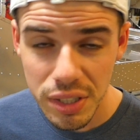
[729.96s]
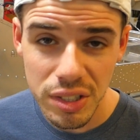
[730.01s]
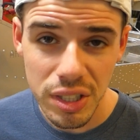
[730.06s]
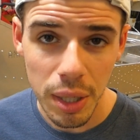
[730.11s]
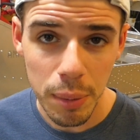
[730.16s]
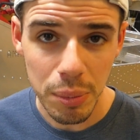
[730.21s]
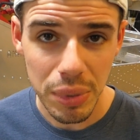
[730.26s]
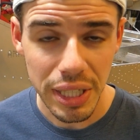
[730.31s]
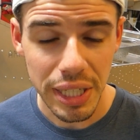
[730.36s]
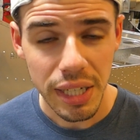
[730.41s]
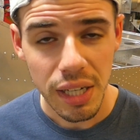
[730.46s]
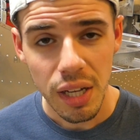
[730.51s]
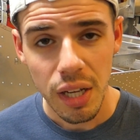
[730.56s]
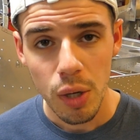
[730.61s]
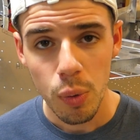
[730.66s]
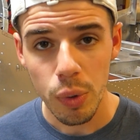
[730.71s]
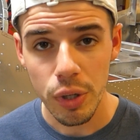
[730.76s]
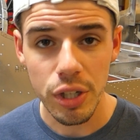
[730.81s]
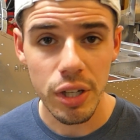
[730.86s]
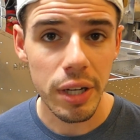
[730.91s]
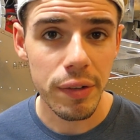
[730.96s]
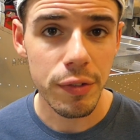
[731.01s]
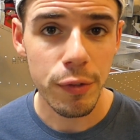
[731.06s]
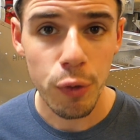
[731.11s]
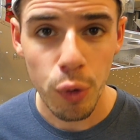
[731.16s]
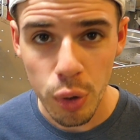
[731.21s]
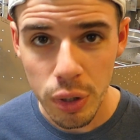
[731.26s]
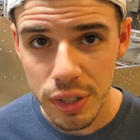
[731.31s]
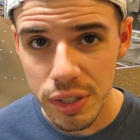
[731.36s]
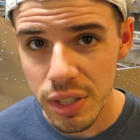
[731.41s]
assembly, well, you have the
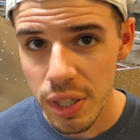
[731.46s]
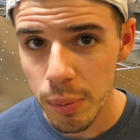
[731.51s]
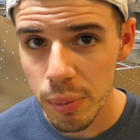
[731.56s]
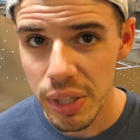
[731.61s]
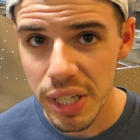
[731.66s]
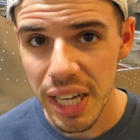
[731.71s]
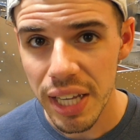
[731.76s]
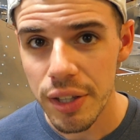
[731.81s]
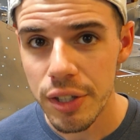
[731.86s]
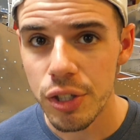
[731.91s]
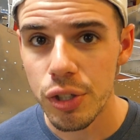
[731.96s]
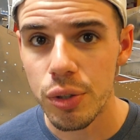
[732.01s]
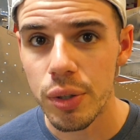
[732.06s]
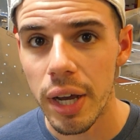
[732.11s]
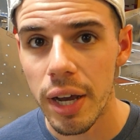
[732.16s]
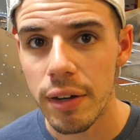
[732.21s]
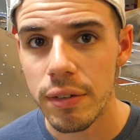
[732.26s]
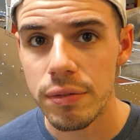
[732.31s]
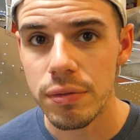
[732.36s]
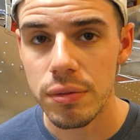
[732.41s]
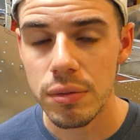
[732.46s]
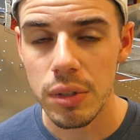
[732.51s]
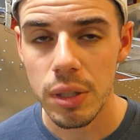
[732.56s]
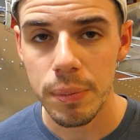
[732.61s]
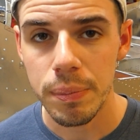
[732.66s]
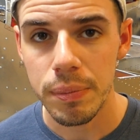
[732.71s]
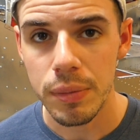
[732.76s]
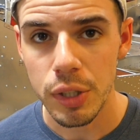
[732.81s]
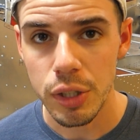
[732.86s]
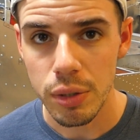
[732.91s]
fork assembly and then you have
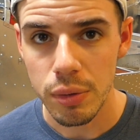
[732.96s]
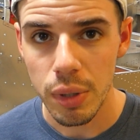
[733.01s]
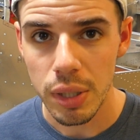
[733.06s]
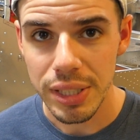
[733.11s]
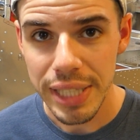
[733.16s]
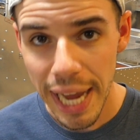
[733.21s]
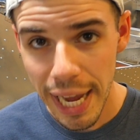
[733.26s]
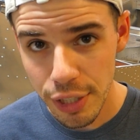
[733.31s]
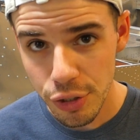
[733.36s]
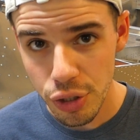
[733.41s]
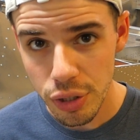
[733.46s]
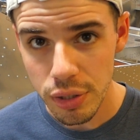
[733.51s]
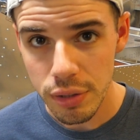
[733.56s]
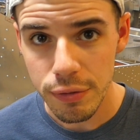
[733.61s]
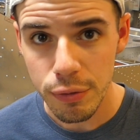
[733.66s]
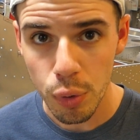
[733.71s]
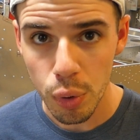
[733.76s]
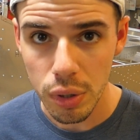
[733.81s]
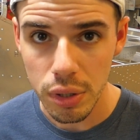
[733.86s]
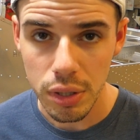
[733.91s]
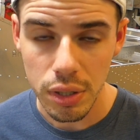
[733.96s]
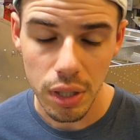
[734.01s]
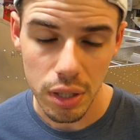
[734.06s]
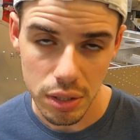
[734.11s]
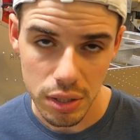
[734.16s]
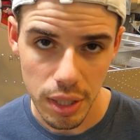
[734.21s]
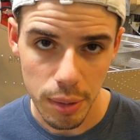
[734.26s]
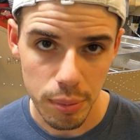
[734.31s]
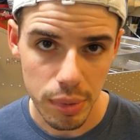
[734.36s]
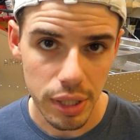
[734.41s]
the, you know, attaching the fork
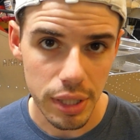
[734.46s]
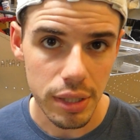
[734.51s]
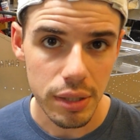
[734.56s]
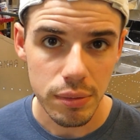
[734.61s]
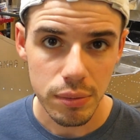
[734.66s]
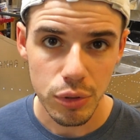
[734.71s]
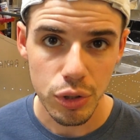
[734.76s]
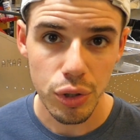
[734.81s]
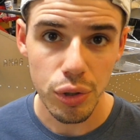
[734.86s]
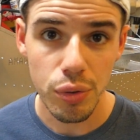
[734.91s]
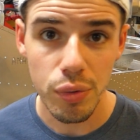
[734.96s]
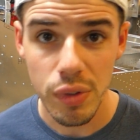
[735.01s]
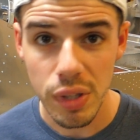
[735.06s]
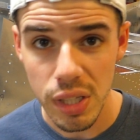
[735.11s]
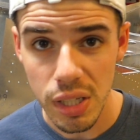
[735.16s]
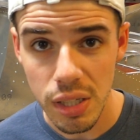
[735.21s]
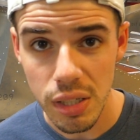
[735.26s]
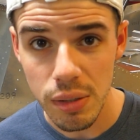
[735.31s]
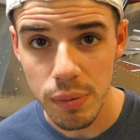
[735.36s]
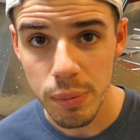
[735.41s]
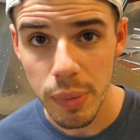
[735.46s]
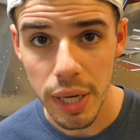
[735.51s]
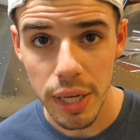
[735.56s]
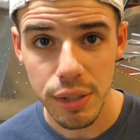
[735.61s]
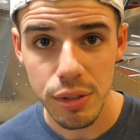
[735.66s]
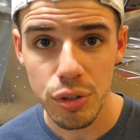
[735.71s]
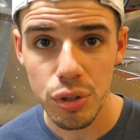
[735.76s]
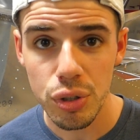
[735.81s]
assembly to the main